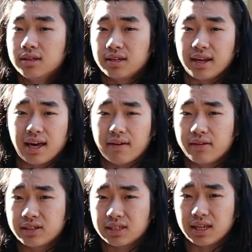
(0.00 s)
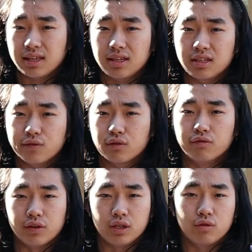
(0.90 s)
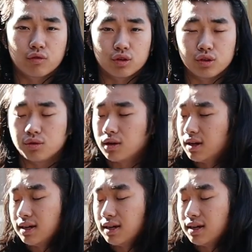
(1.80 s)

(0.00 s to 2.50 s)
Today I have a slightly different video for you.